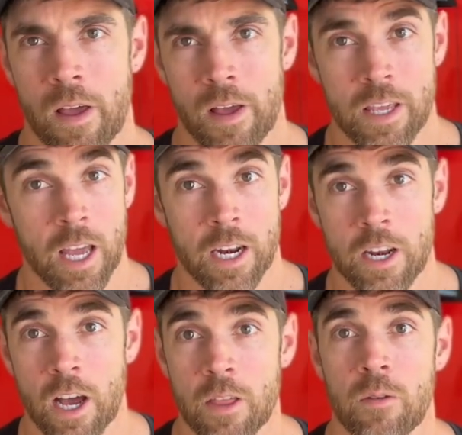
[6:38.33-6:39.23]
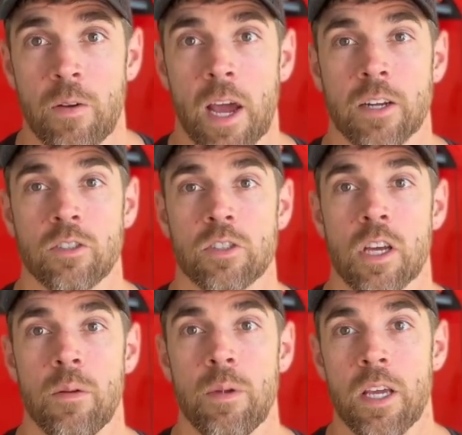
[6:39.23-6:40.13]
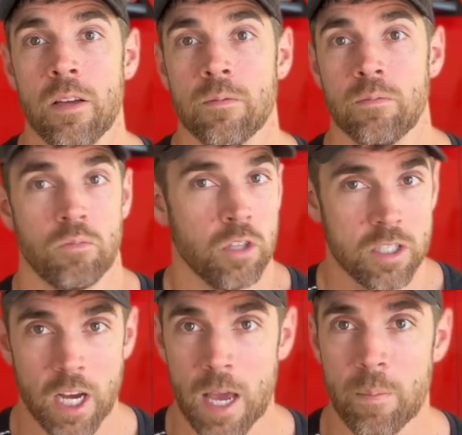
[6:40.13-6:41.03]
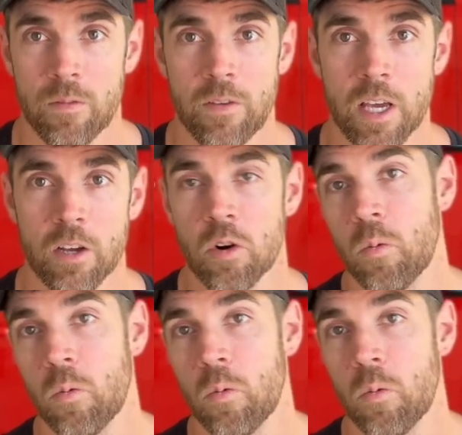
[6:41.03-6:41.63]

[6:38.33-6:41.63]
Yet another factor is going to be the type of vehicle.